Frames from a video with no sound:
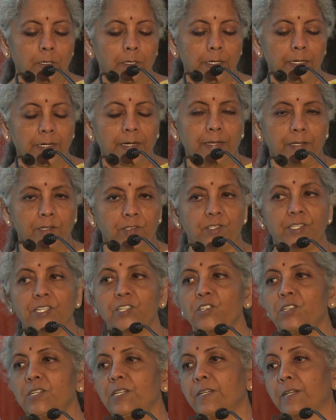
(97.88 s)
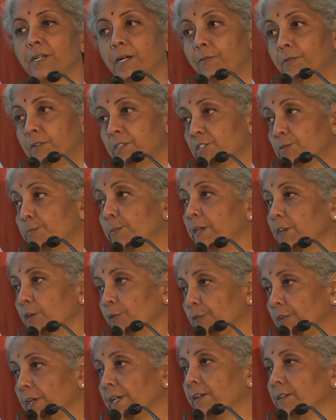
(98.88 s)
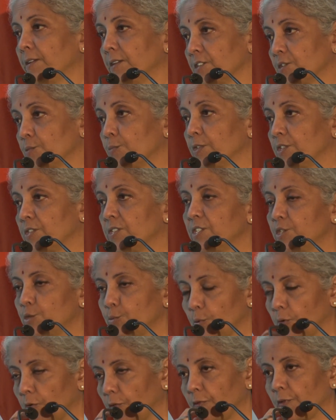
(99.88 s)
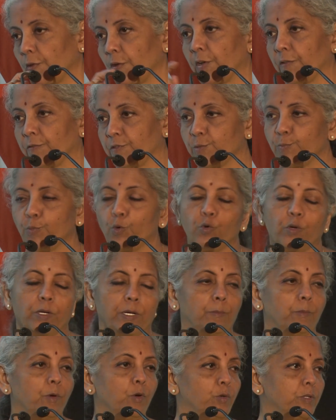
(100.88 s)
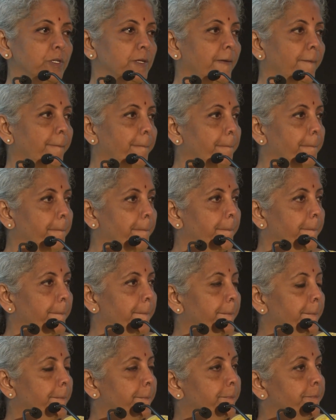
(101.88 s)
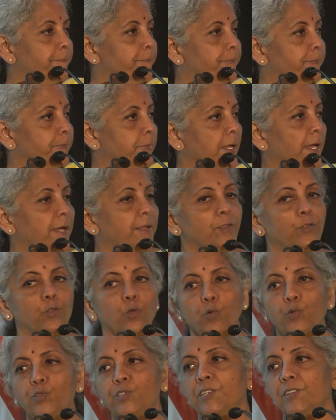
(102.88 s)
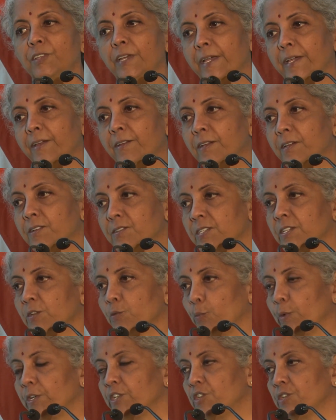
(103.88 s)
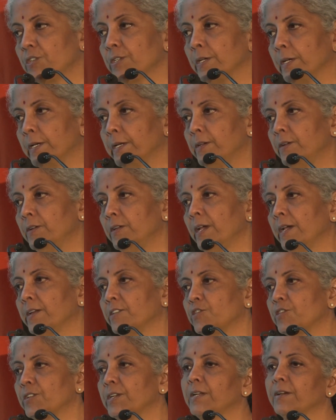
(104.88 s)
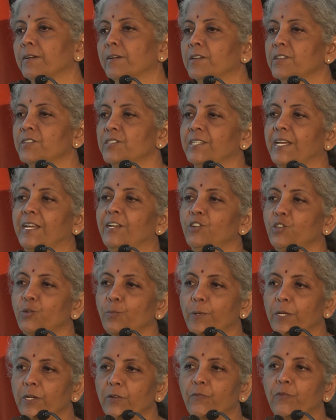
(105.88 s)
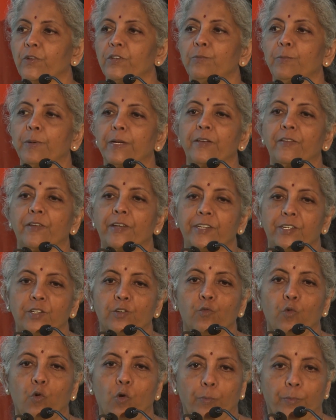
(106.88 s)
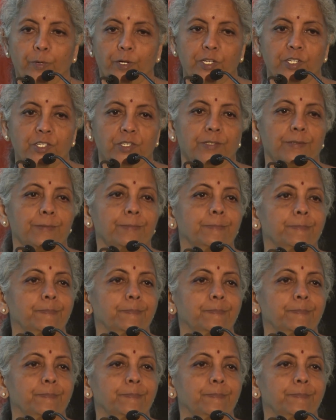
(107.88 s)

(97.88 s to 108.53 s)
It essentially covers many of the areas which each one of you all have spoken about. And those are the areas in which India and Sri Lanka stand to benefit by greater cooperation.